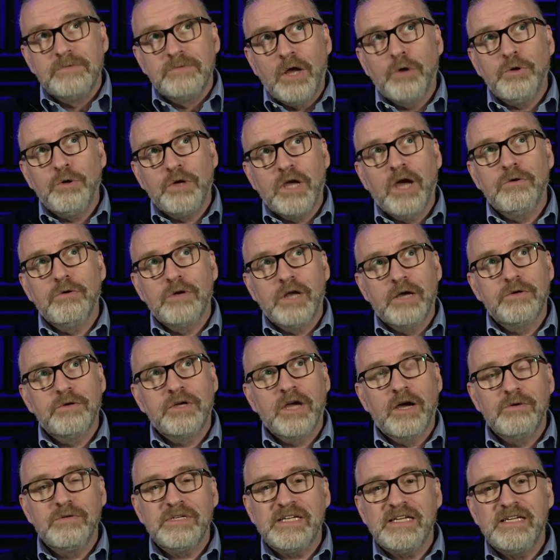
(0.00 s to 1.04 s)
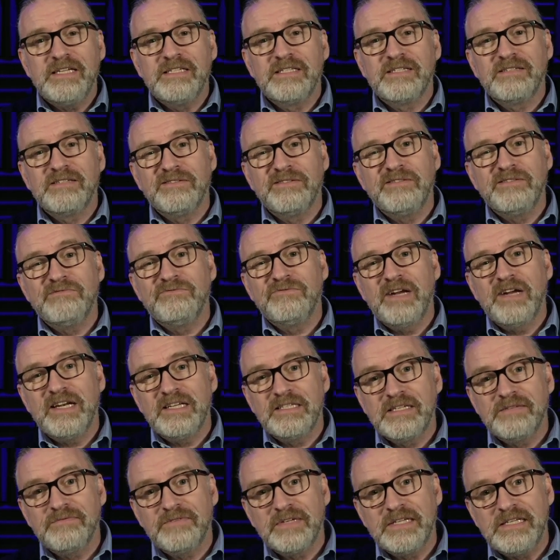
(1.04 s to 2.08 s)
No-code, low-code is
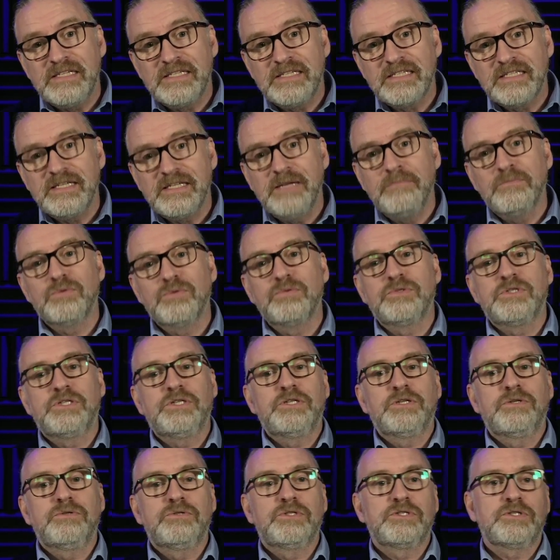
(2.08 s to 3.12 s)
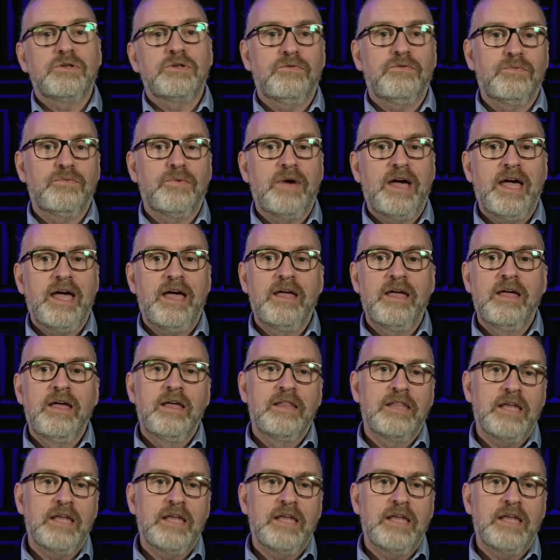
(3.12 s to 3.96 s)
relatively simple to use software